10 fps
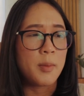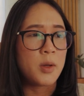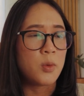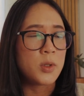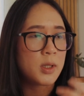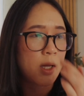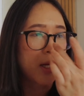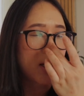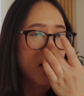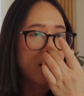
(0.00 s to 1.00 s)
It was
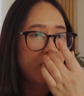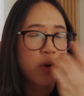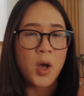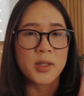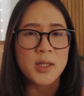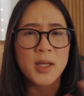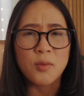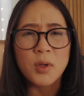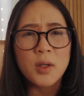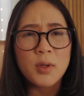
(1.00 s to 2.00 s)
like kind of processing
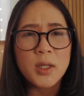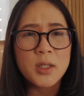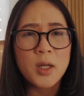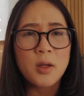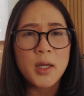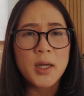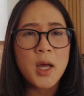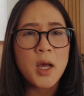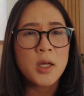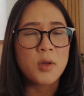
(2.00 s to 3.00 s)
really slowly,
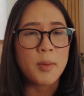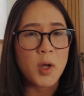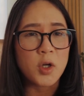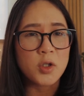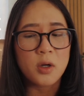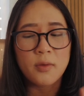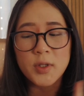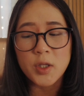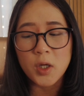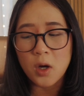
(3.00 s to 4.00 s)
so I'm not sure if
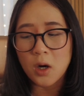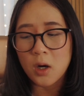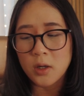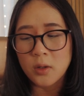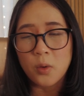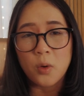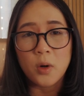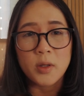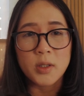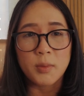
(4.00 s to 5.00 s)
it's the card or
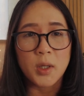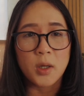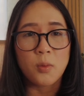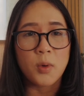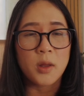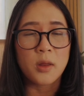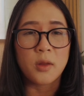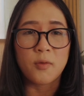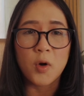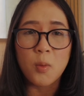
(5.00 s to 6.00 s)
there's something with the
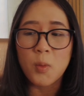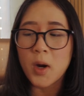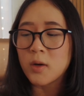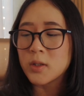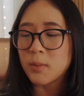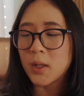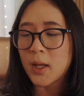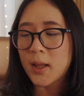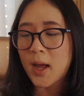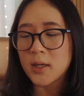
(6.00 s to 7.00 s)
firmware or something
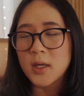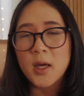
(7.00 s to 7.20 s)
like that.